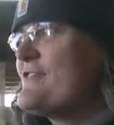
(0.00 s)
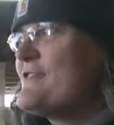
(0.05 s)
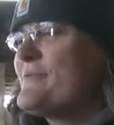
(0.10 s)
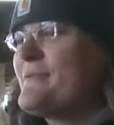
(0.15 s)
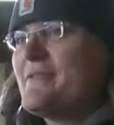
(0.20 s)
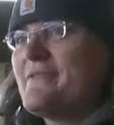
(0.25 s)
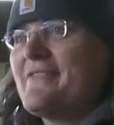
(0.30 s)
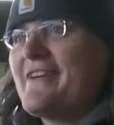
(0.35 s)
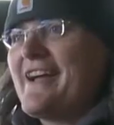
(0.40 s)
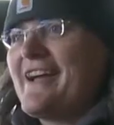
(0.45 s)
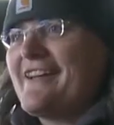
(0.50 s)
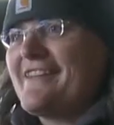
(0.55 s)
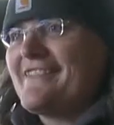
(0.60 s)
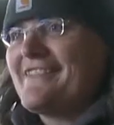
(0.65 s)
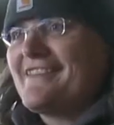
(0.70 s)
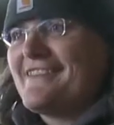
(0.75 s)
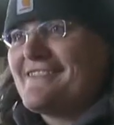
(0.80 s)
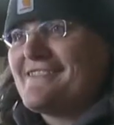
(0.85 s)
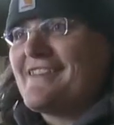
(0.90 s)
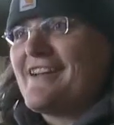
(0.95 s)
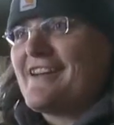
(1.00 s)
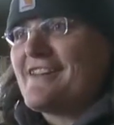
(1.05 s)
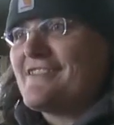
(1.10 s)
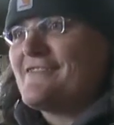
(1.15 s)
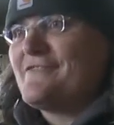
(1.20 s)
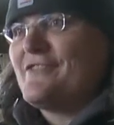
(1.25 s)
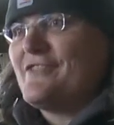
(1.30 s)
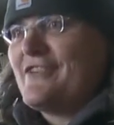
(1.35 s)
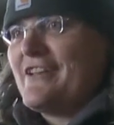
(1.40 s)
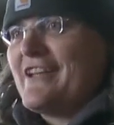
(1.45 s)
that we've had these
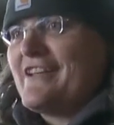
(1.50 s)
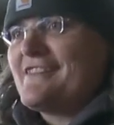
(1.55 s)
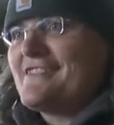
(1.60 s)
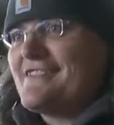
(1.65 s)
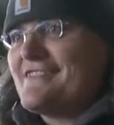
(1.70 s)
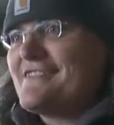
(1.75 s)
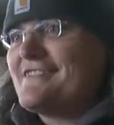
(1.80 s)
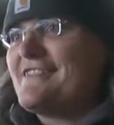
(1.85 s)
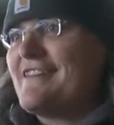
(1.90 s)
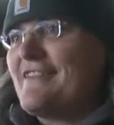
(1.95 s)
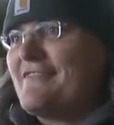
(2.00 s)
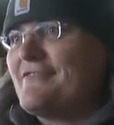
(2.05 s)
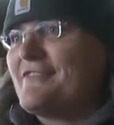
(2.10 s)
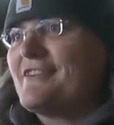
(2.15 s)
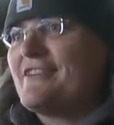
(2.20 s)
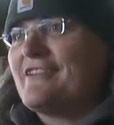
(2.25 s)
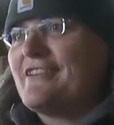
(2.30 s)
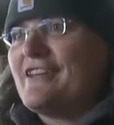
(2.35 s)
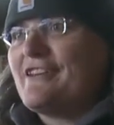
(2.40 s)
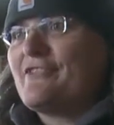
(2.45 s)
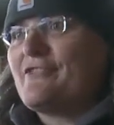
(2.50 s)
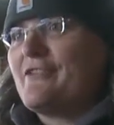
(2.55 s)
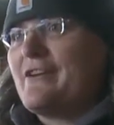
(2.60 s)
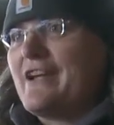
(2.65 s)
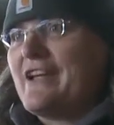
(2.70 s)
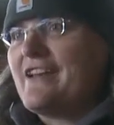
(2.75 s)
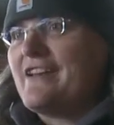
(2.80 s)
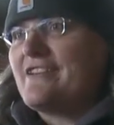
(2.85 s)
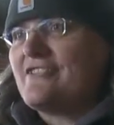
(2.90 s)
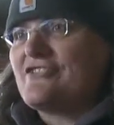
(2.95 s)
last few days has definitely
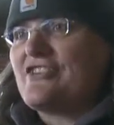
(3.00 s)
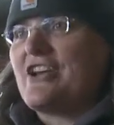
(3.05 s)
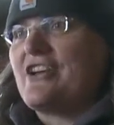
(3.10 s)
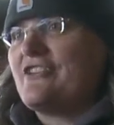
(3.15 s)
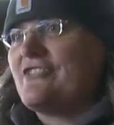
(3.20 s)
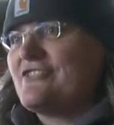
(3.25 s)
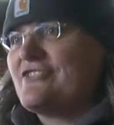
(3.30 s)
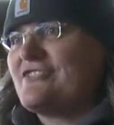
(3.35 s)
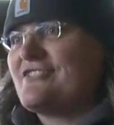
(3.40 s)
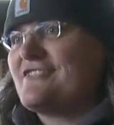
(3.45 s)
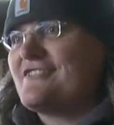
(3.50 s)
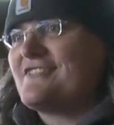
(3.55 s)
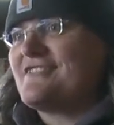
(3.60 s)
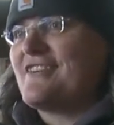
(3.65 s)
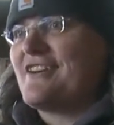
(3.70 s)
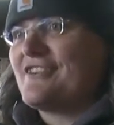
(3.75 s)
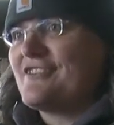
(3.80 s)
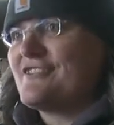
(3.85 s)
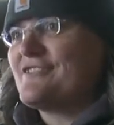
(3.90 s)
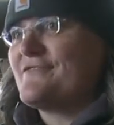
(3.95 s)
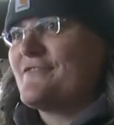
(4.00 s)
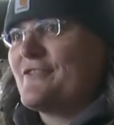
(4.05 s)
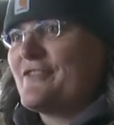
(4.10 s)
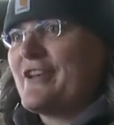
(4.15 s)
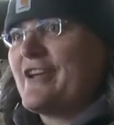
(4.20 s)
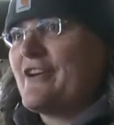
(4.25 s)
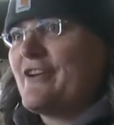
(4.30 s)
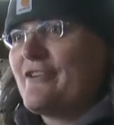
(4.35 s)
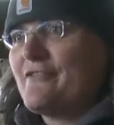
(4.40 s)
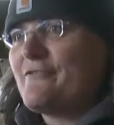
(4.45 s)
created challenges, not just for
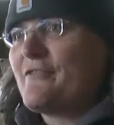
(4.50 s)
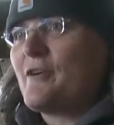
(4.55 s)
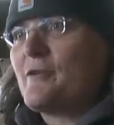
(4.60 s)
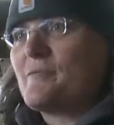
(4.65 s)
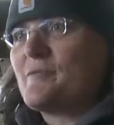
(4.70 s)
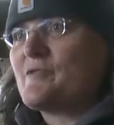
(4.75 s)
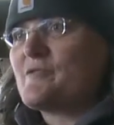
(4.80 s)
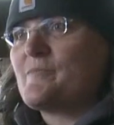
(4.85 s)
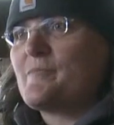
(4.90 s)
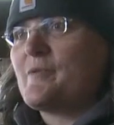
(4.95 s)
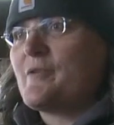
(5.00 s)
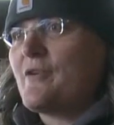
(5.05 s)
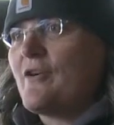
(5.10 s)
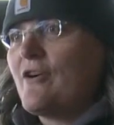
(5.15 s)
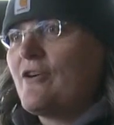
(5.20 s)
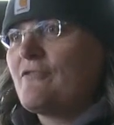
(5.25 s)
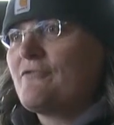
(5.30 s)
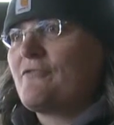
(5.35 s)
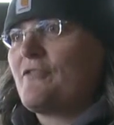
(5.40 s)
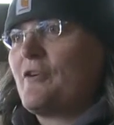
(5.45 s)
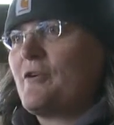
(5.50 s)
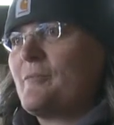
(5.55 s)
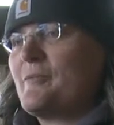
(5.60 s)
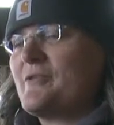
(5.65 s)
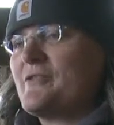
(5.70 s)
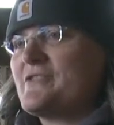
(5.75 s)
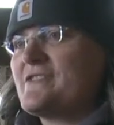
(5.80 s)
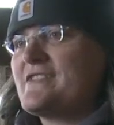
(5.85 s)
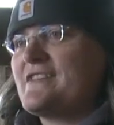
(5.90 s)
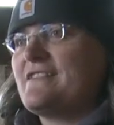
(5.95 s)
dairy farmers, but all
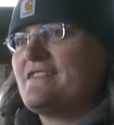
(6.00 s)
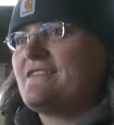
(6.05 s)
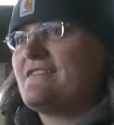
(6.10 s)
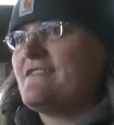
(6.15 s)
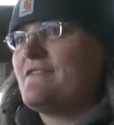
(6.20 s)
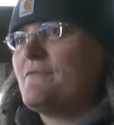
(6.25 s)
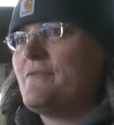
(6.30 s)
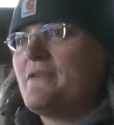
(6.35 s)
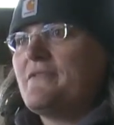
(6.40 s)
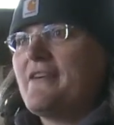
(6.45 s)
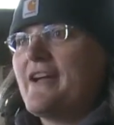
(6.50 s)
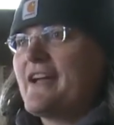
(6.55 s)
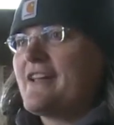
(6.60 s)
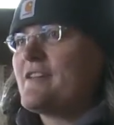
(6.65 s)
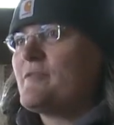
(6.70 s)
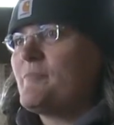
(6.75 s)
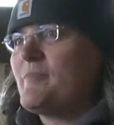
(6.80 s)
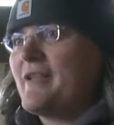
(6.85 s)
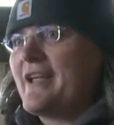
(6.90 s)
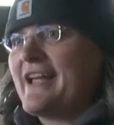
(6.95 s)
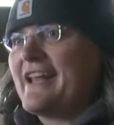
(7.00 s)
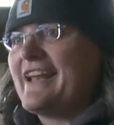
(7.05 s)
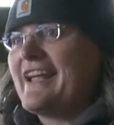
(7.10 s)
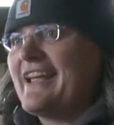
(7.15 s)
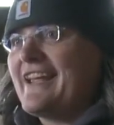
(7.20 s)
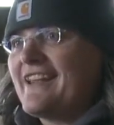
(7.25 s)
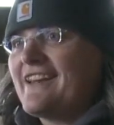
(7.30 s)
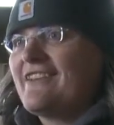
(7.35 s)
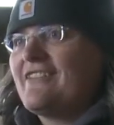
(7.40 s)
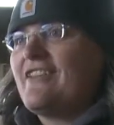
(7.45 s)
farmers. And we've had to plan
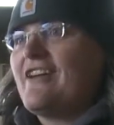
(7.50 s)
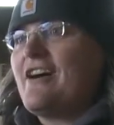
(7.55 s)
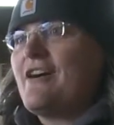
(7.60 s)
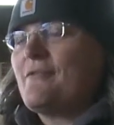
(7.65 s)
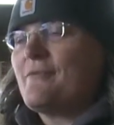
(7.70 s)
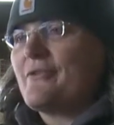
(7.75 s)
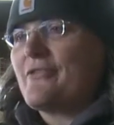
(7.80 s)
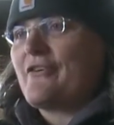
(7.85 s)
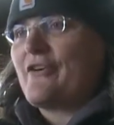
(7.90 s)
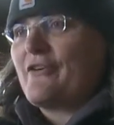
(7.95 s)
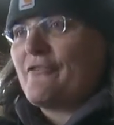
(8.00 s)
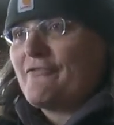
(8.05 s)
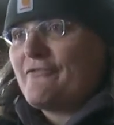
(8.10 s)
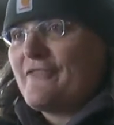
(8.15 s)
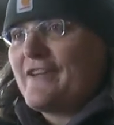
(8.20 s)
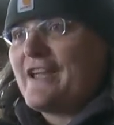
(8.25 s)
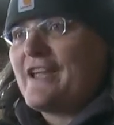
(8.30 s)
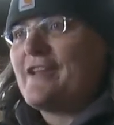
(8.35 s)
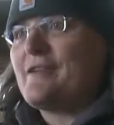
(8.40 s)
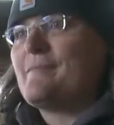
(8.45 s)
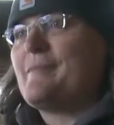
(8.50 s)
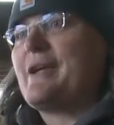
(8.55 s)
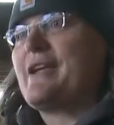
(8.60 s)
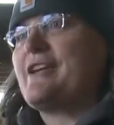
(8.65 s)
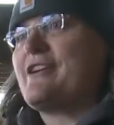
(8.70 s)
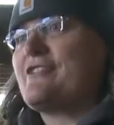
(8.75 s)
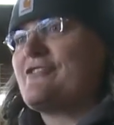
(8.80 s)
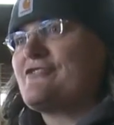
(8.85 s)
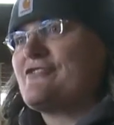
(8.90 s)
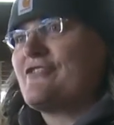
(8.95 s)
ahead a lot with our feed,
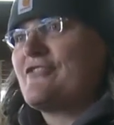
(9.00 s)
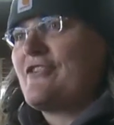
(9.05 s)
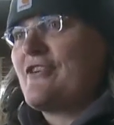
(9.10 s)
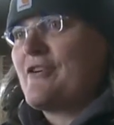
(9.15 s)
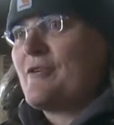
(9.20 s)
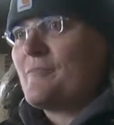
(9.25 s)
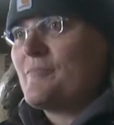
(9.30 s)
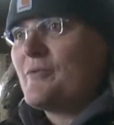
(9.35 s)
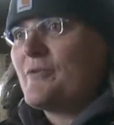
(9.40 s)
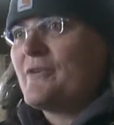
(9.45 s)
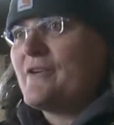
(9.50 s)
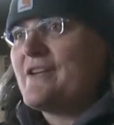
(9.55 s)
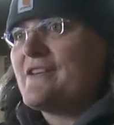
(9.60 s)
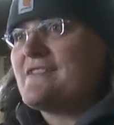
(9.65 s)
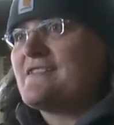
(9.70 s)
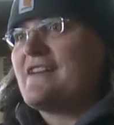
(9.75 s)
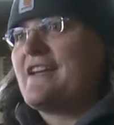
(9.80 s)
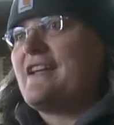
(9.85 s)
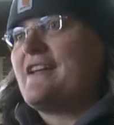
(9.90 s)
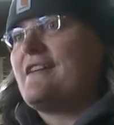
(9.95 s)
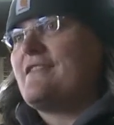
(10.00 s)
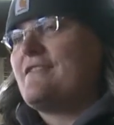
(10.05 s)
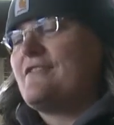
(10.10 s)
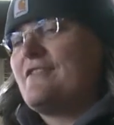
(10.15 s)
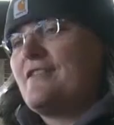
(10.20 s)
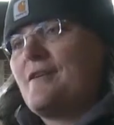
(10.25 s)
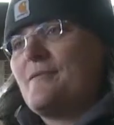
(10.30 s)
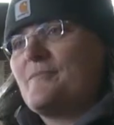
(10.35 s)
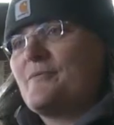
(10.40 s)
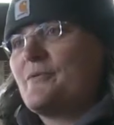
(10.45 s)
making sure our employees get
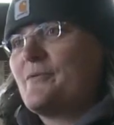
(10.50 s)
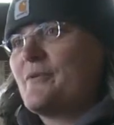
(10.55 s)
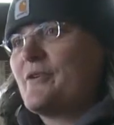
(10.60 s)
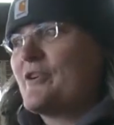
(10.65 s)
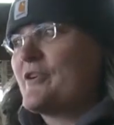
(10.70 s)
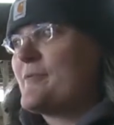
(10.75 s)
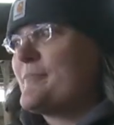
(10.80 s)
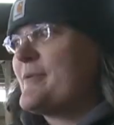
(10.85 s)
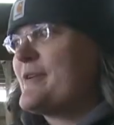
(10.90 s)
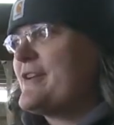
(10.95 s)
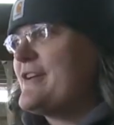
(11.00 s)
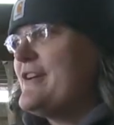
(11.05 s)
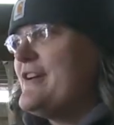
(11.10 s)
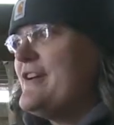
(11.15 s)
come to work. But